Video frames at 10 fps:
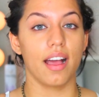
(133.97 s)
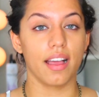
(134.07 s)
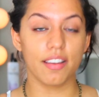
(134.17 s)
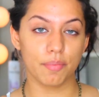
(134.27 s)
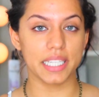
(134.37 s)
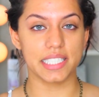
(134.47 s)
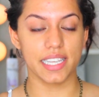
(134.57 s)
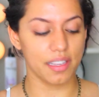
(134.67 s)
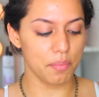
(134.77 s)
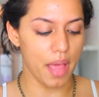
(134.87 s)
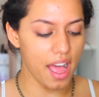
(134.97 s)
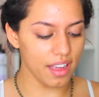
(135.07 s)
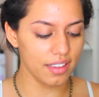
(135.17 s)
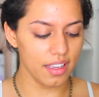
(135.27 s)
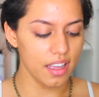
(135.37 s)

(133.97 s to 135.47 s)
I have my tan back.